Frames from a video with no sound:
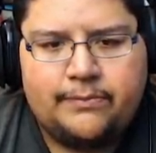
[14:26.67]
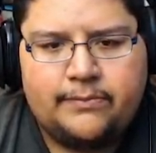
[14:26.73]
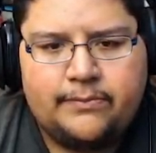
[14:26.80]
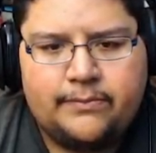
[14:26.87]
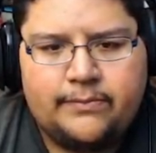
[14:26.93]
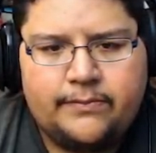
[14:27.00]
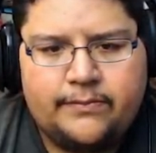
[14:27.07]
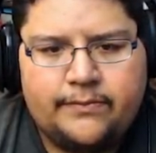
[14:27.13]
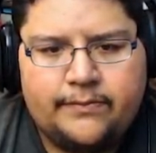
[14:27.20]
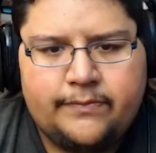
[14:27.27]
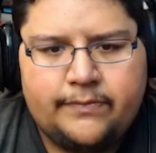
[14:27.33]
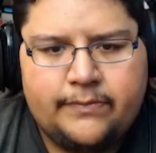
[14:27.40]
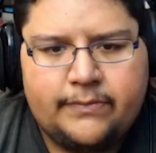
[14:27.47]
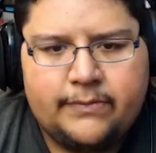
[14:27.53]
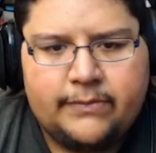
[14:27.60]

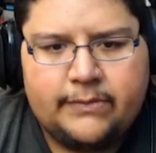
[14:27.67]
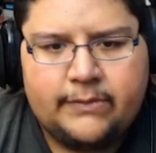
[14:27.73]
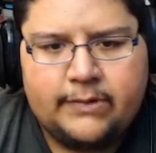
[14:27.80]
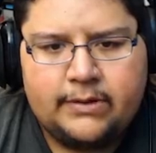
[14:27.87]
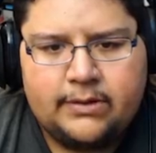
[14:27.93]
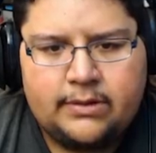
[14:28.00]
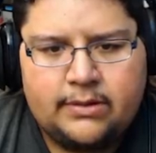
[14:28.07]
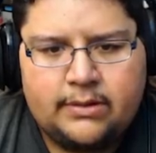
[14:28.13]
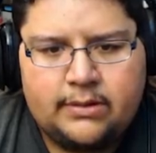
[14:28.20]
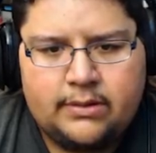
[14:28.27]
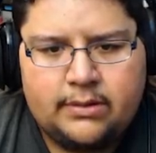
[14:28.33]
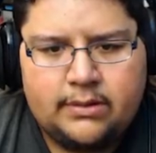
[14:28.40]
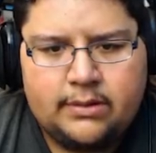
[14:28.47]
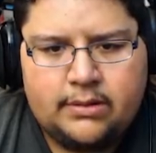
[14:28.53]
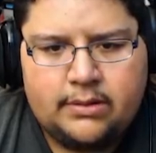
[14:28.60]

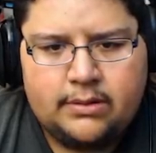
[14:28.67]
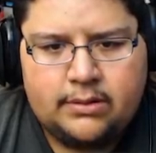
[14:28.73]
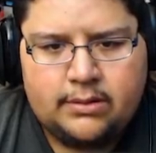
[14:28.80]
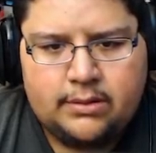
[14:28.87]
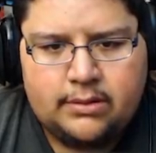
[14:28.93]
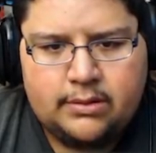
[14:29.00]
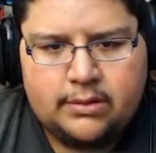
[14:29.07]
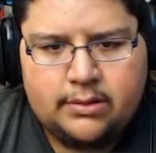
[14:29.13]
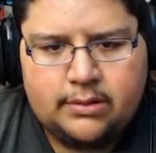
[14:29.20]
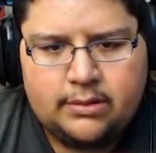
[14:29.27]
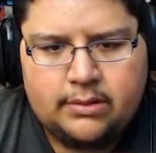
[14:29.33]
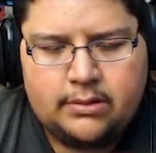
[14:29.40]
(silence)